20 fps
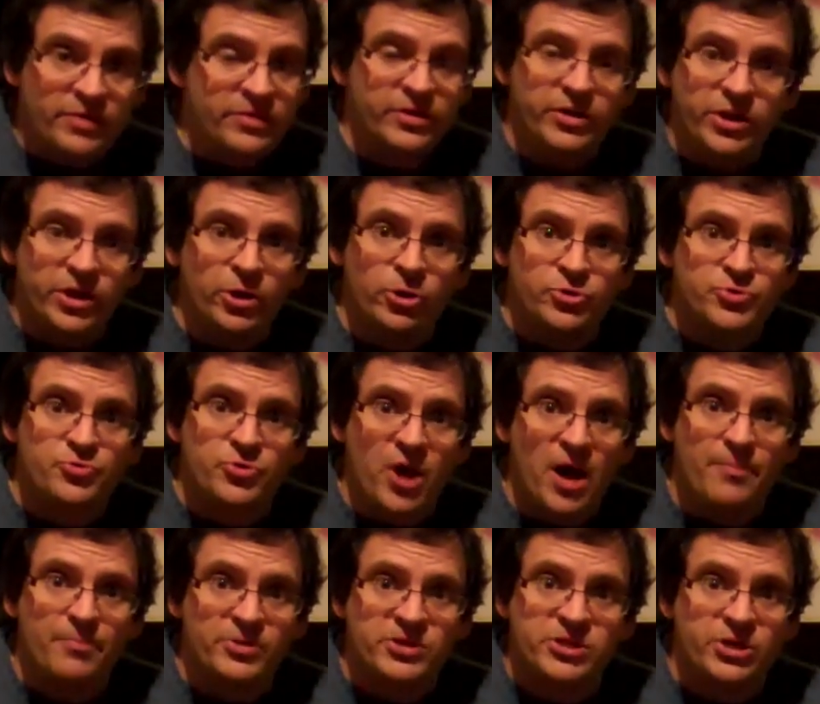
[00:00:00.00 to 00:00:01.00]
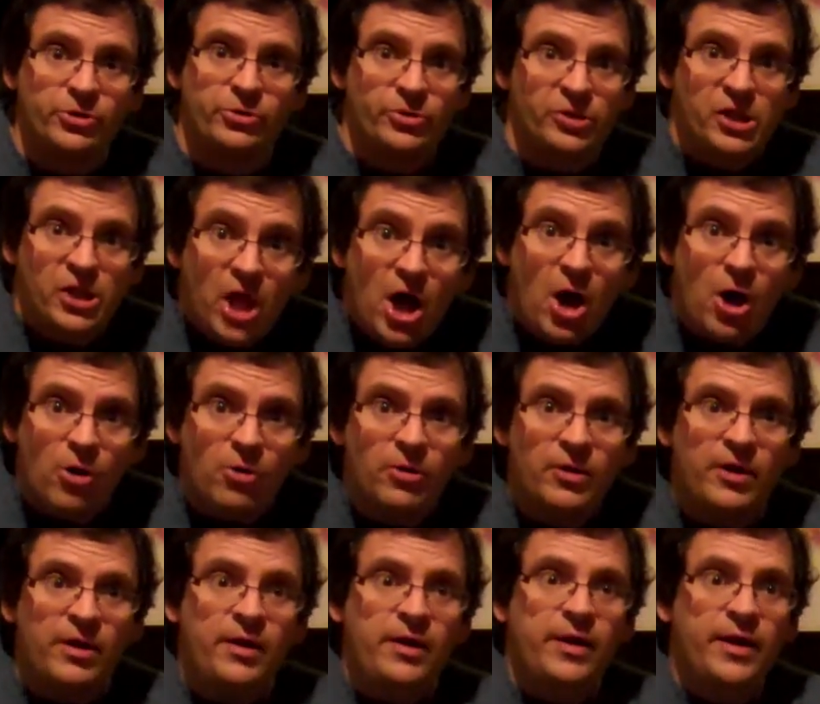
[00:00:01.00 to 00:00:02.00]
The yields were not particularly low,
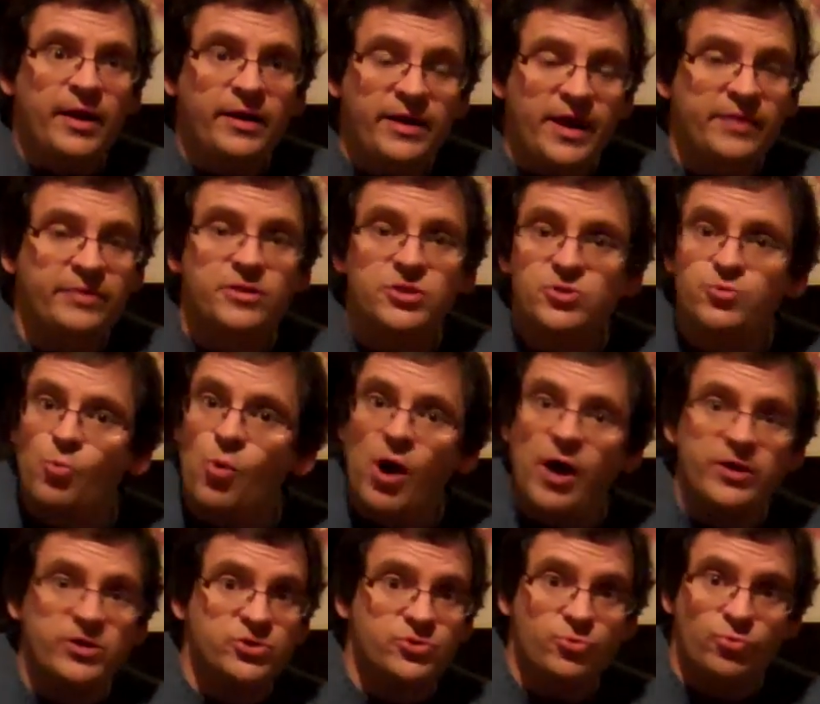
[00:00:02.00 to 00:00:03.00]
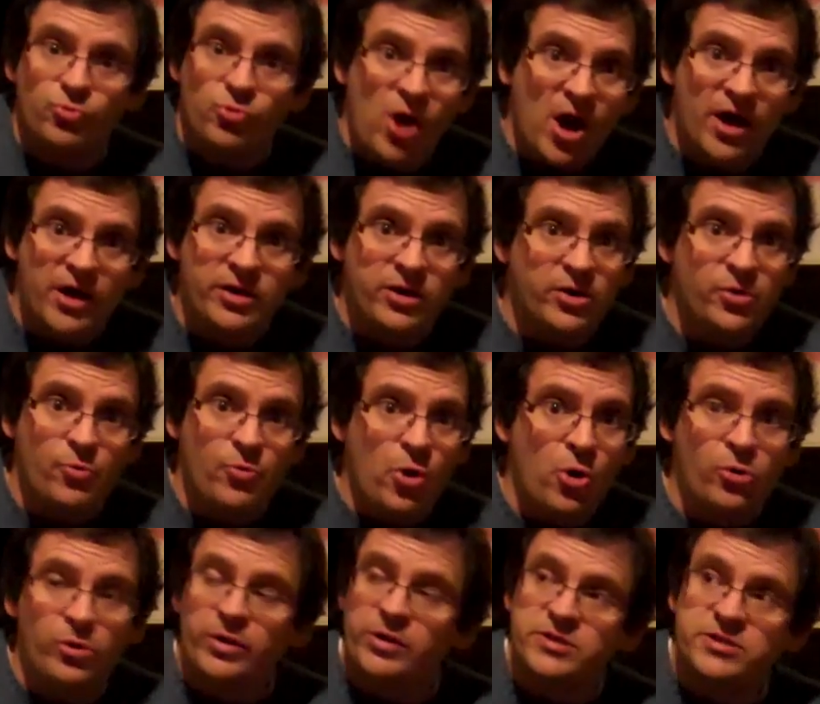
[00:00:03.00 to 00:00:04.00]
and yet this wine is rocking and
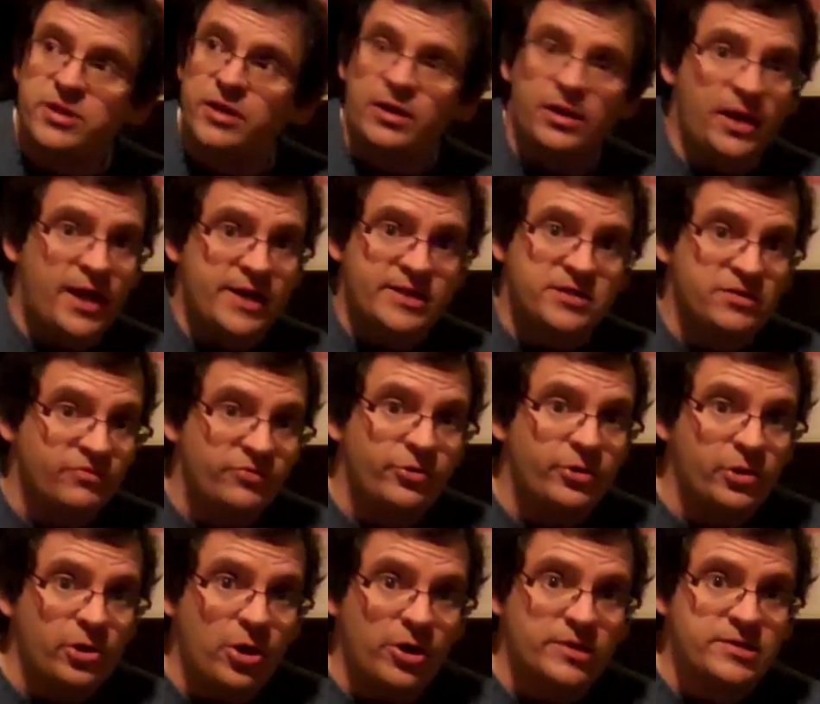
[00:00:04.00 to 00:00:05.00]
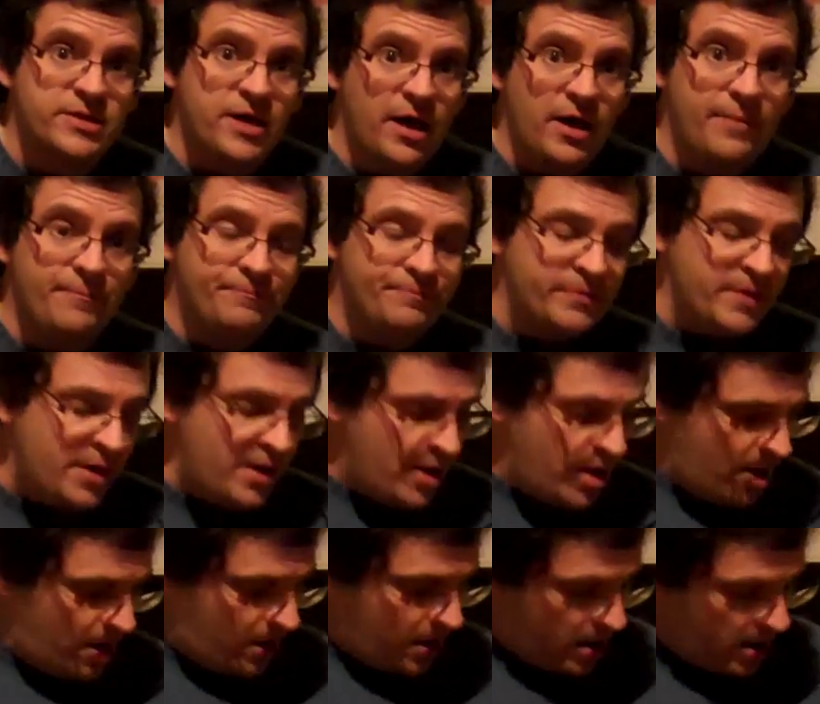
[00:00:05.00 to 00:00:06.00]
rolling. It's going to last a very long time.
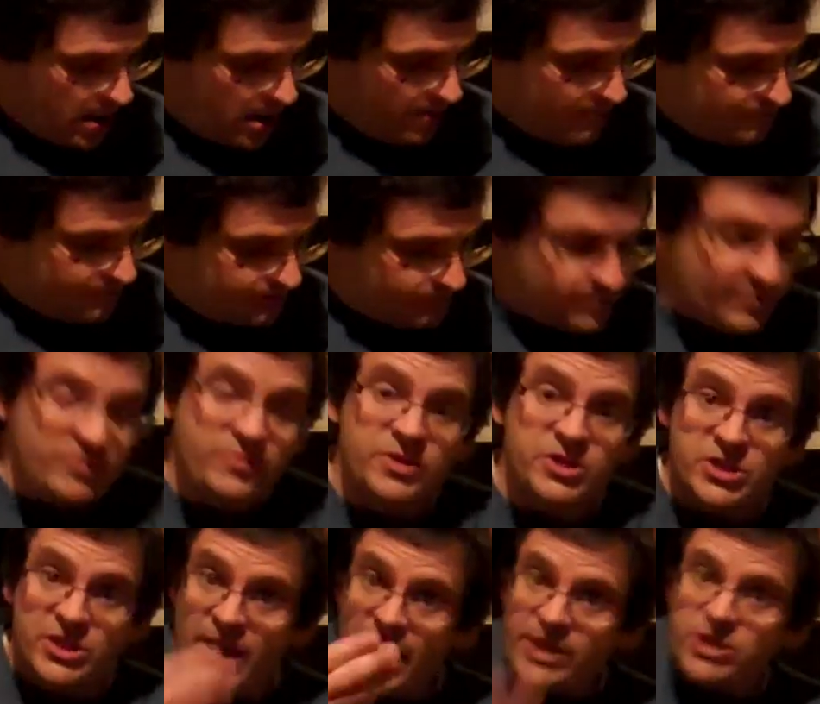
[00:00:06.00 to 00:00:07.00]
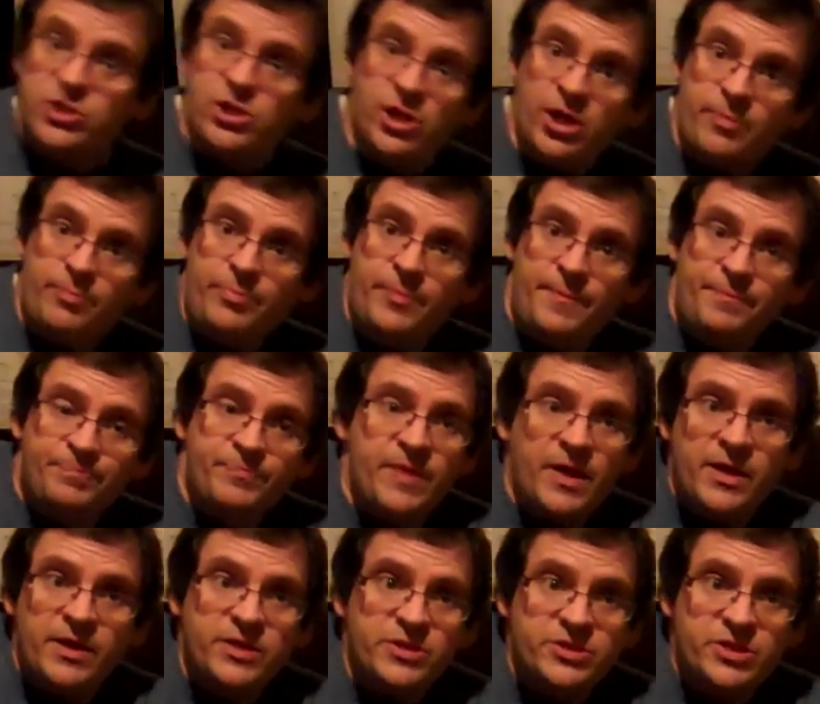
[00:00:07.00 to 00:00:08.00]
This next clip
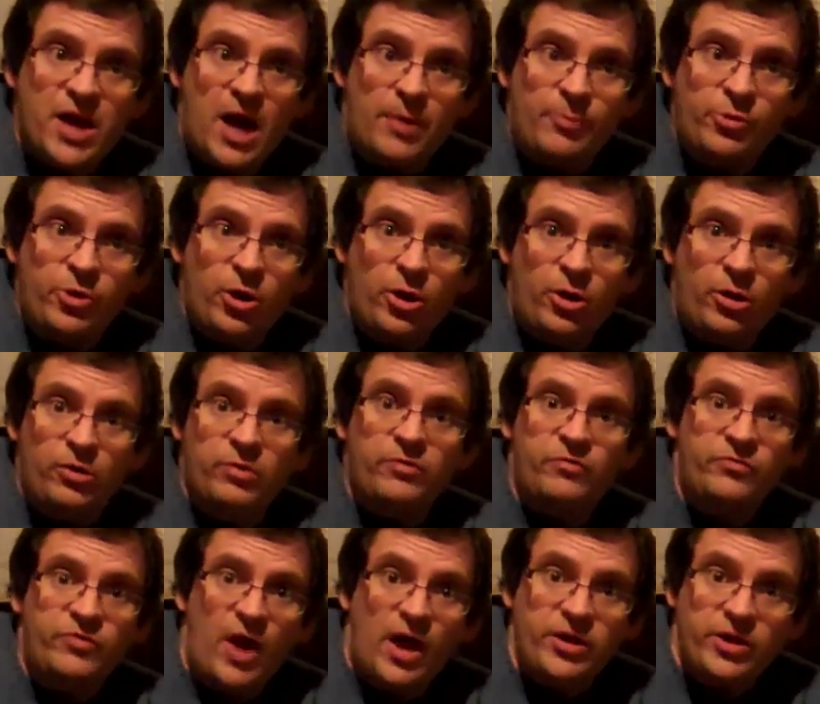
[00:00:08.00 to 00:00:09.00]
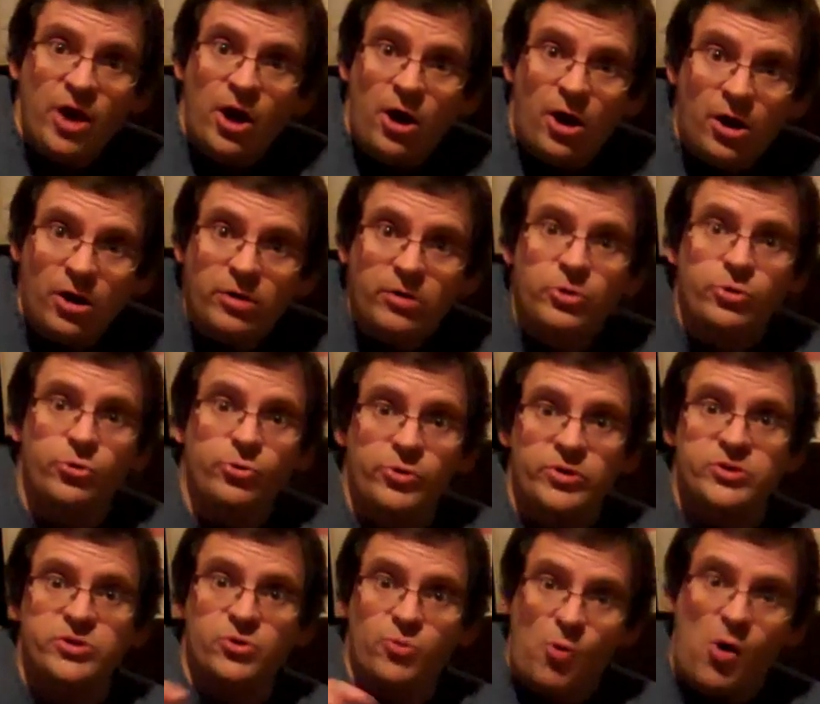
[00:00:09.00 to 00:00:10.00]
is Gabriel Vieillard, who
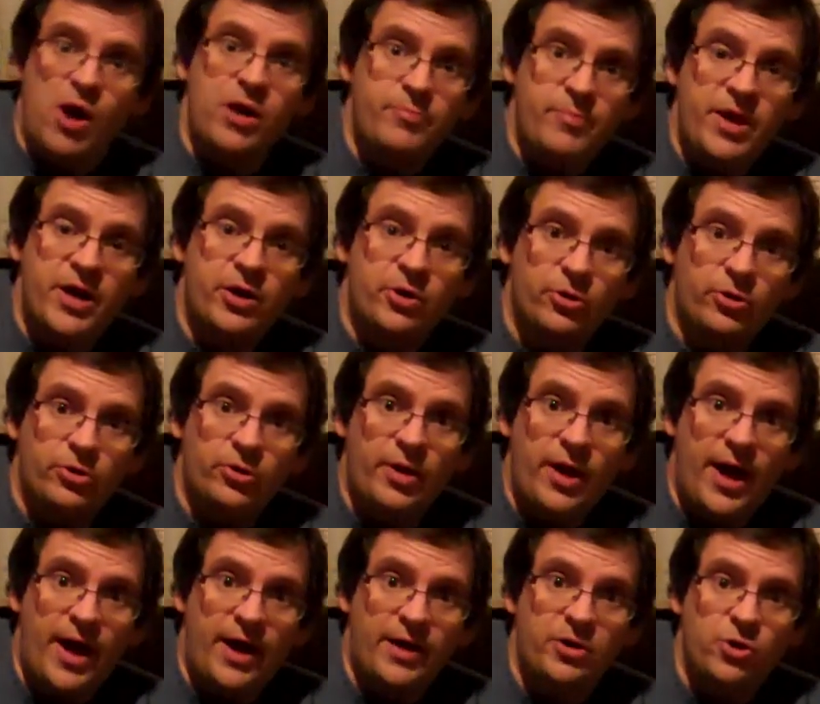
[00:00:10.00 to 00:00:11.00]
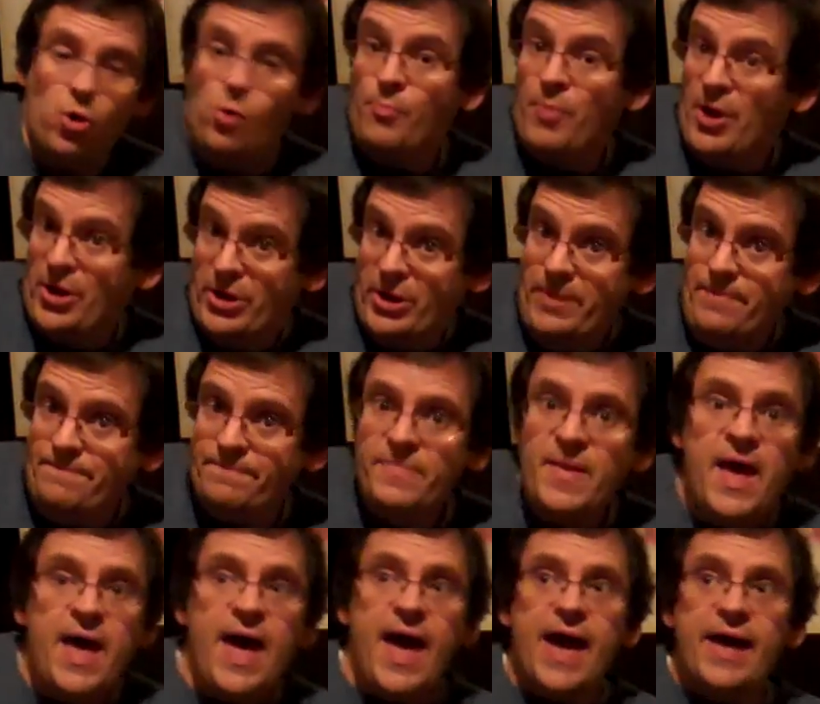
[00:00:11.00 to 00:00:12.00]
is the winemaker at Opailly,
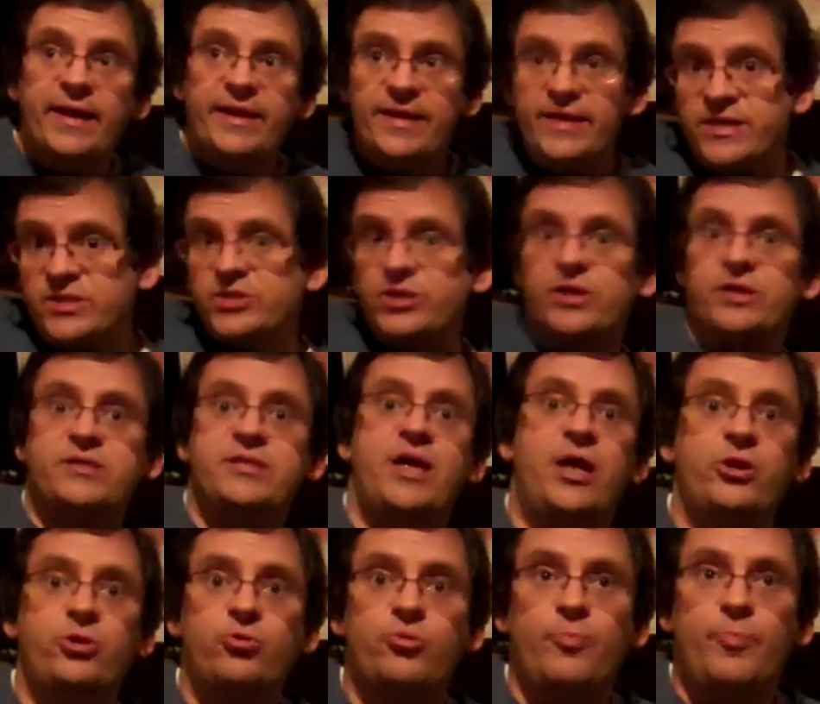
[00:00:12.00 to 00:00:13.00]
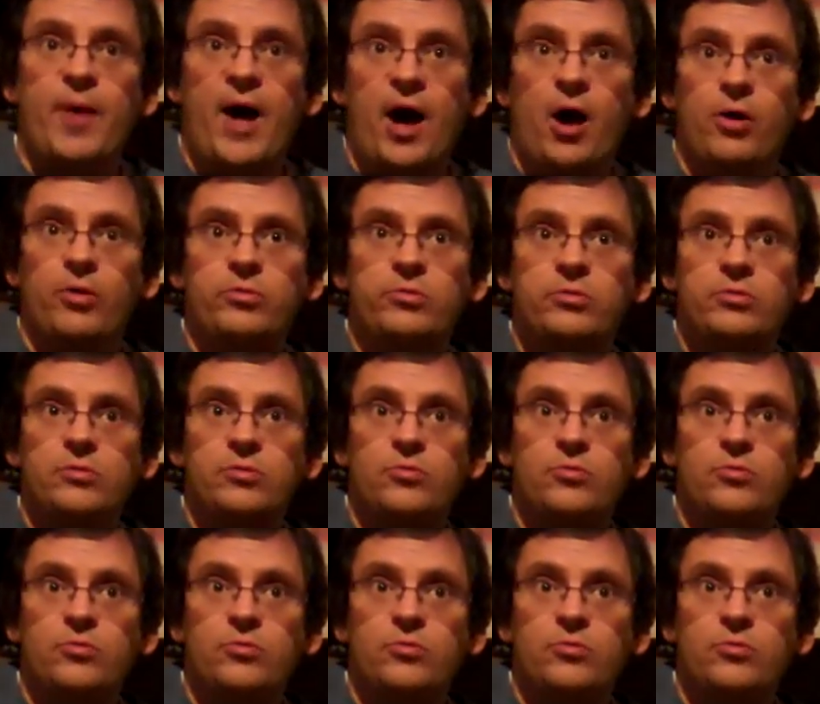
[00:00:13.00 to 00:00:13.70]
and he's going to tell you about